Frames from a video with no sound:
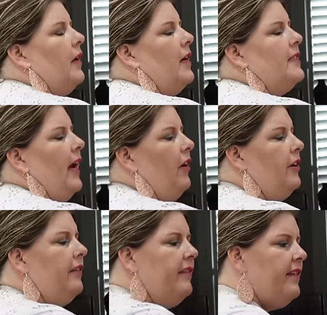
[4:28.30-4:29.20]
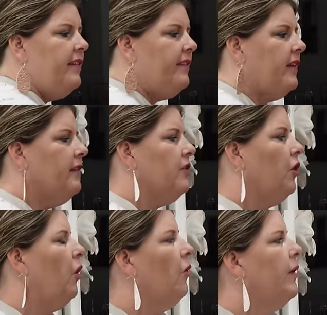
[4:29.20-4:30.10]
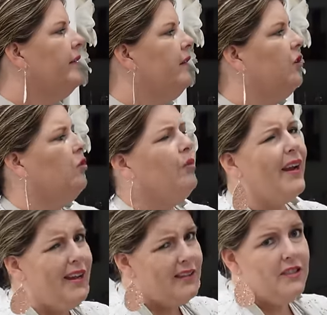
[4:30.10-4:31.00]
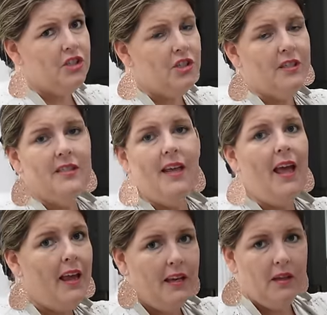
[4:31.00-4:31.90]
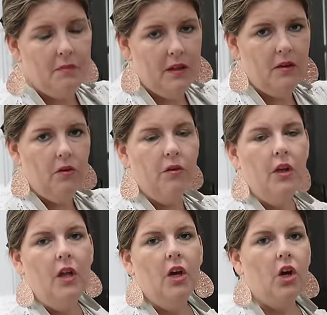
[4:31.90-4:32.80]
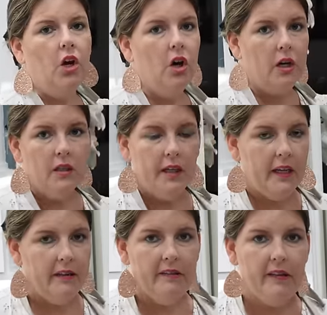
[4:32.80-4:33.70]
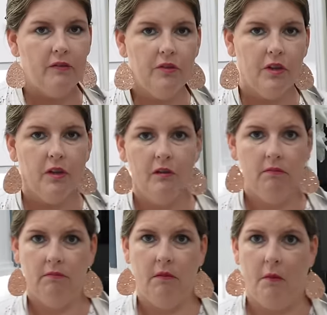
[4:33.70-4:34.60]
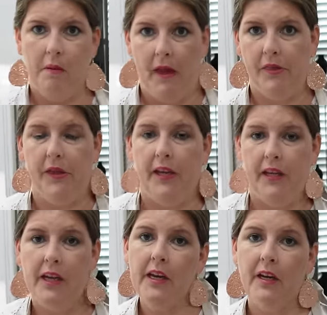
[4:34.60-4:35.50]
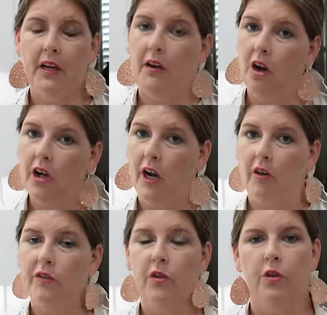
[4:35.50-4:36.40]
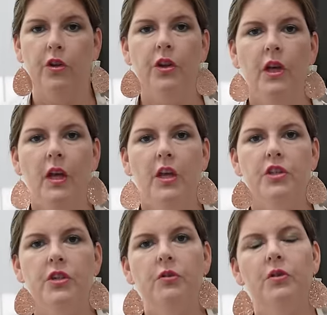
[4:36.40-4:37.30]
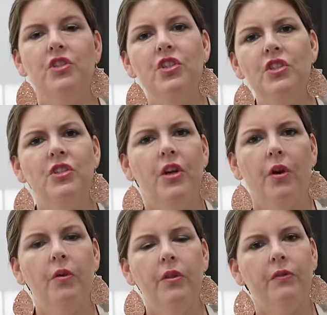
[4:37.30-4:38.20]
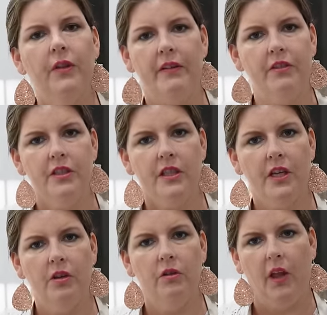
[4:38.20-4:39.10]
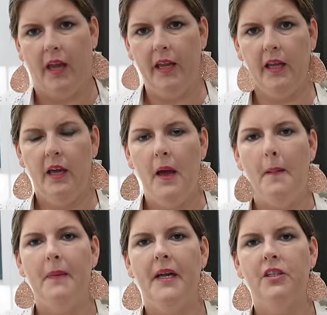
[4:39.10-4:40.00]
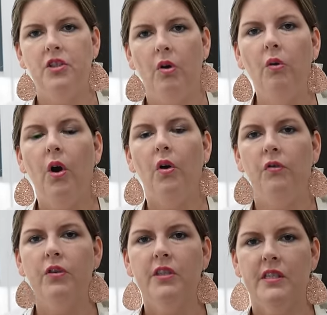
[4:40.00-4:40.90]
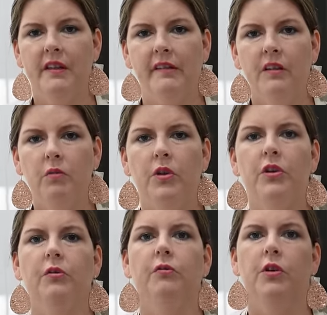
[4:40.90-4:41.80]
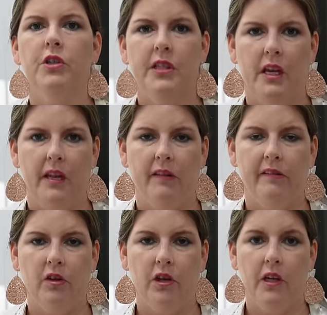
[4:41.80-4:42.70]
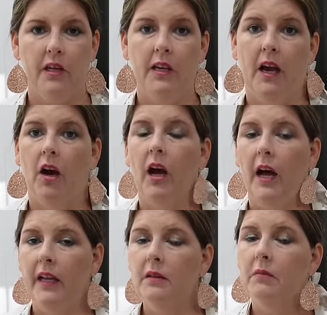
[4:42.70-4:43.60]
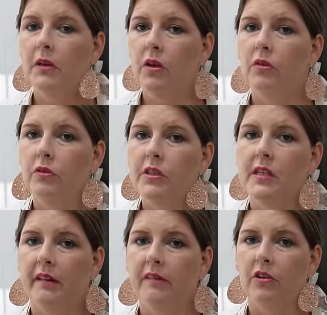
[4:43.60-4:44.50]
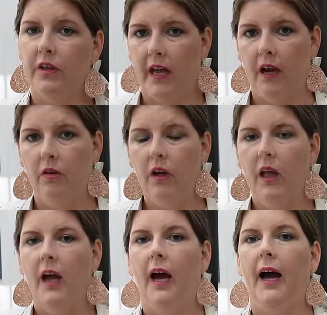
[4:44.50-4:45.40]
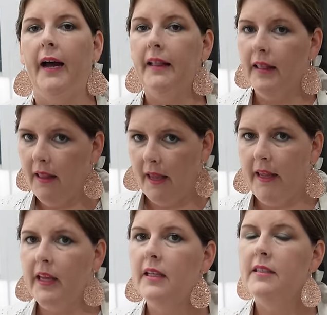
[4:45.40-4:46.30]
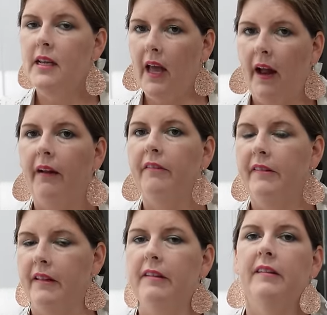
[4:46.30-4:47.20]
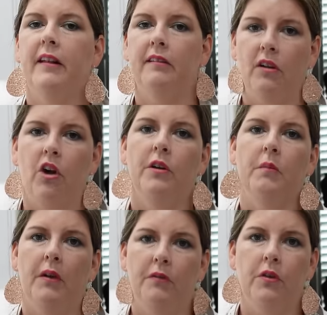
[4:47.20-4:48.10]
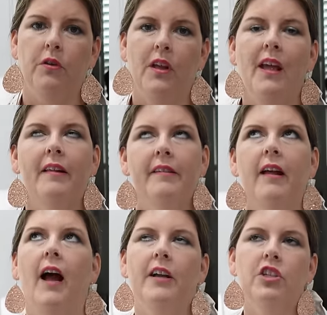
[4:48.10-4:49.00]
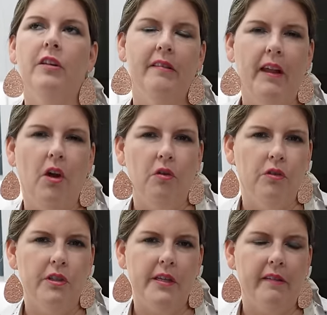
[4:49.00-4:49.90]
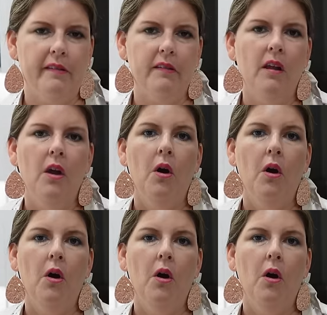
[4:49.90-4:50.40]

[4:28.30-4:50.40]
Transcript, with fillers: Italian seasonings are always a great addition to any meal. Garlic is never a bad thing in here in our household. So just know the flavors that you like, but don't over season when you're first getting started. Now, I am an over seasoner now. I like to have seasonings on my food. It's not, I shouldn't say over season,